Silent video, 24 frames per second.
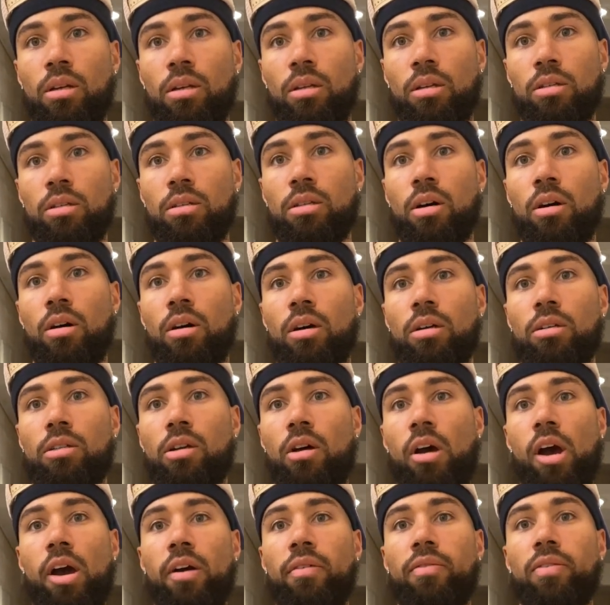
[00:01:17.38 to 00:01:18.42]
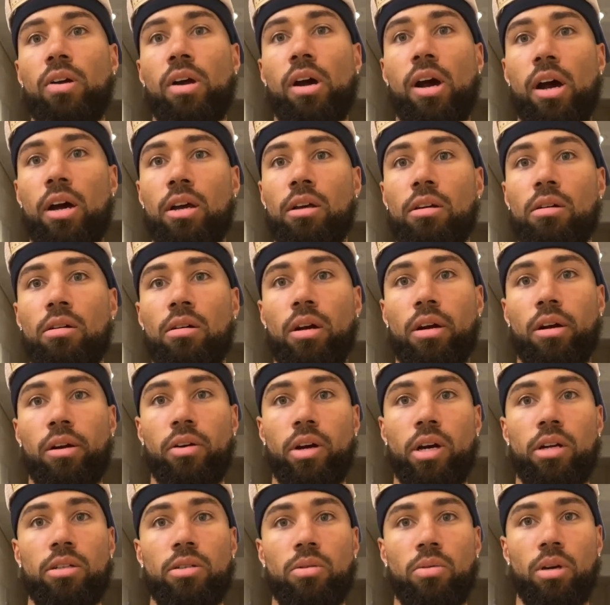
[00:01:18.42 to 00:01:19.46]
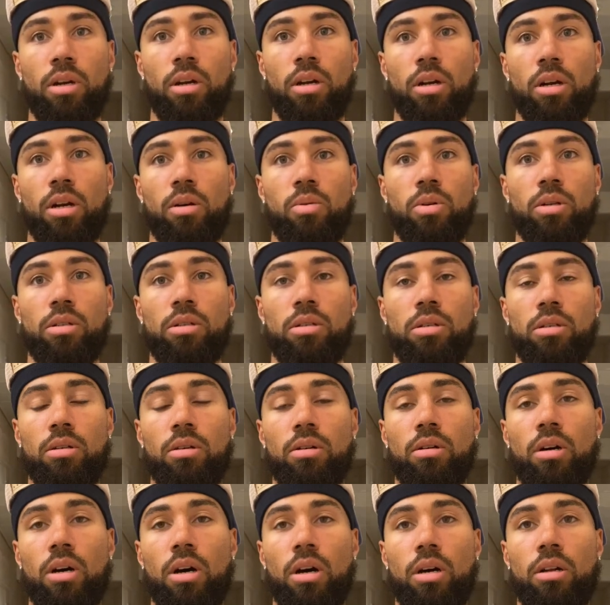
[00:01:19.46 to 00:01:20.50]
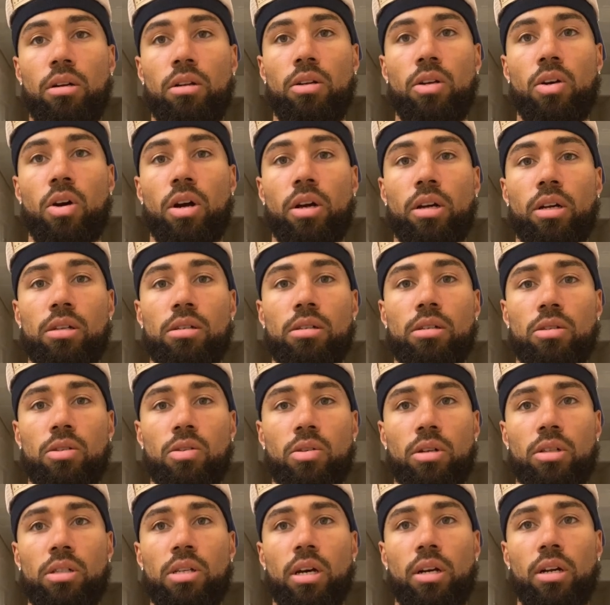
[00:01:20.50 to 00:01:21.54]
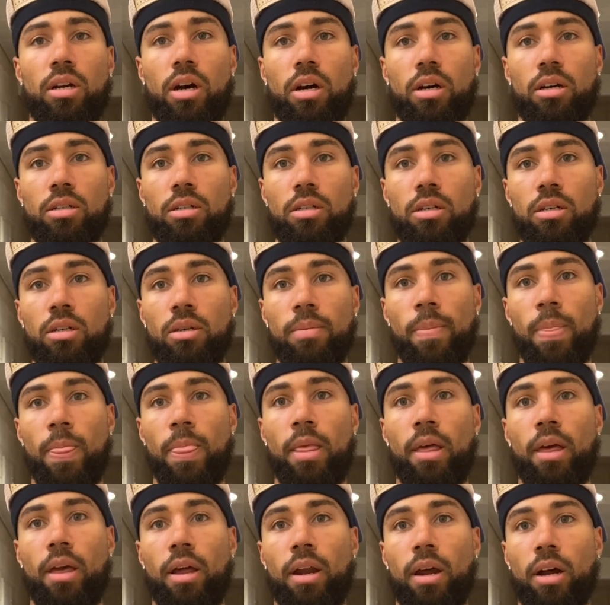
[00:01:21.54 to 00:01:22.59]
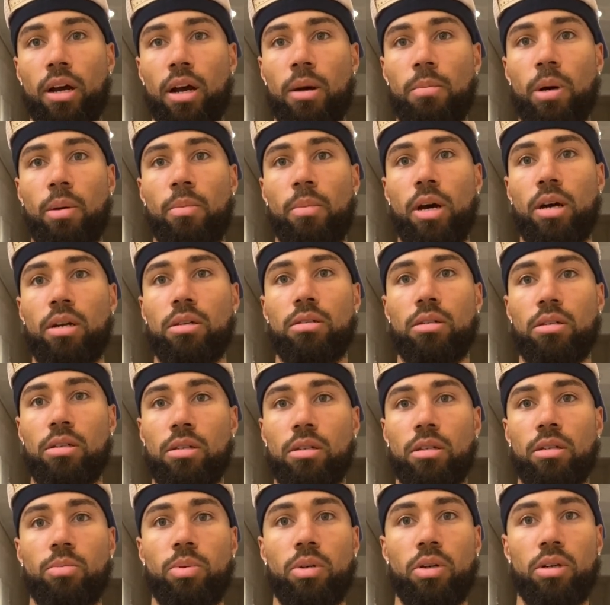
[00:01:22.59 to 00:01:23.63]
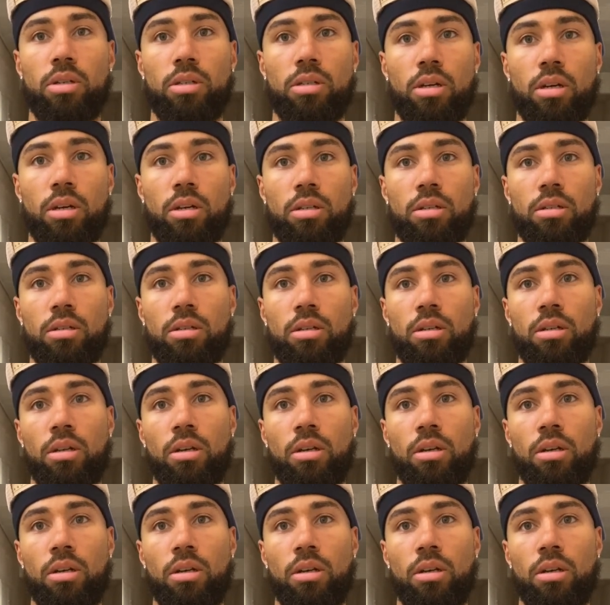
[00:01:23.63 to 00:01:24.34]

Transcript: So after IU, I graduated. I went to New York Institute of Technology, and I got my master's in computer science.